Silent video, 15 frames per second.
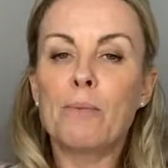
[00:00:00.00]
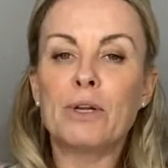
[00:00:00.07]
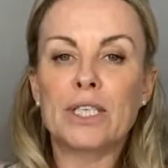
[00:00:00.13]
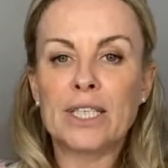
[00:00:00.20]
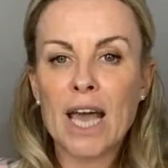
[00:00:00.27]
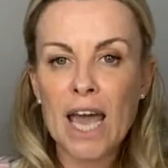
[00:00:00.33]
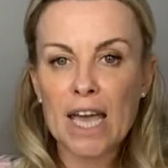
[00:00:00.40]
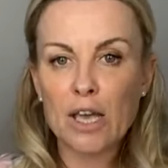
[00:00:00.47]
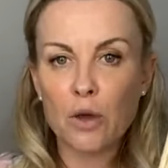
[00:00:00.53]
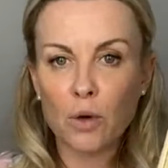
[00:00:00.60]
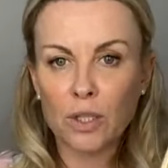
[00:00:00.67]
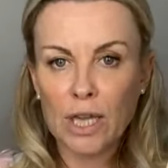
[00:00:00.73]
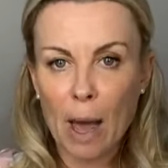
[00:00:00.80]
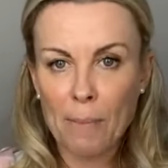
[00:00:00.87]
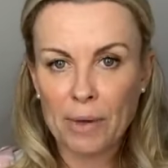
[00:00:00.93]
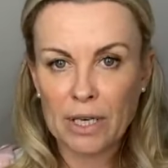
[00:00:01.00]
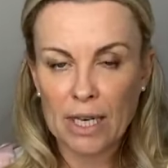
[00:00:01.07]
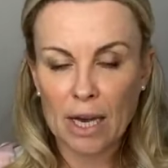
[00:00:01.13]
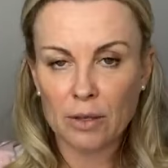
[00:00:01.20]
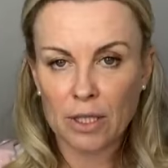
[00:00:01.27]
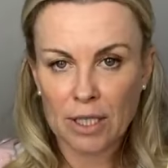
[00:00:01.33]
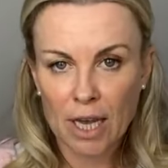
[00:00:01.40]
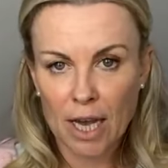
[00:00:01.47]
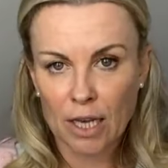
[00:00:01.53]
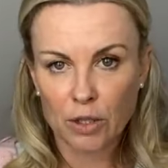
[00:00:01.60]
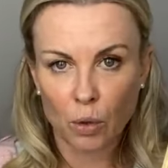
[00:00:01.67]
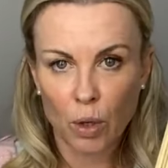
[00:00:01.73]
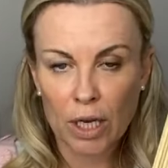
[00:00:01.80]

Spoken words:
But take your tapper downstairs